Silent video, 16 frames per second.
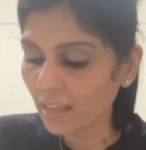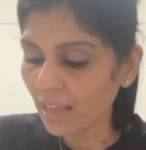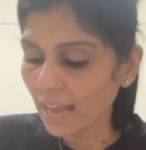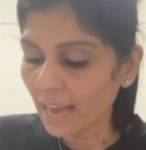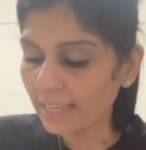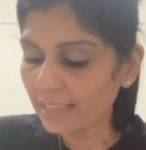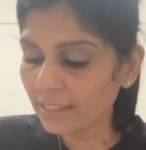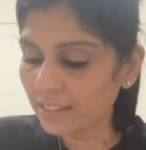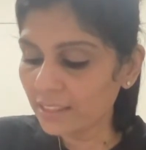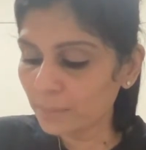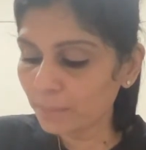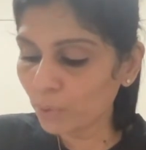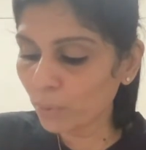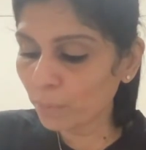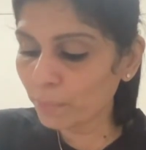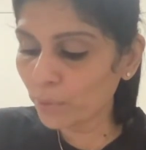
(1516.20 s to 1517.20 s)
And this
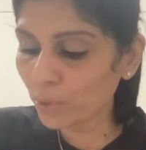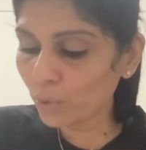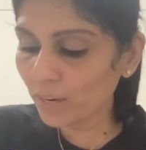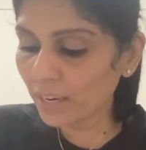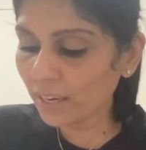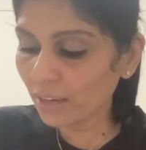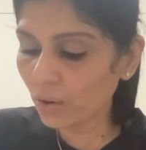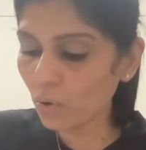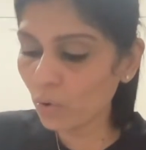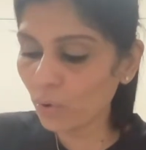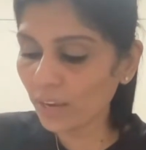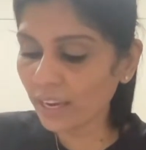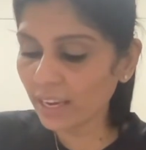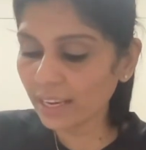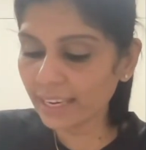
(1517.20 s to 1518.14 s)
propionyl CoA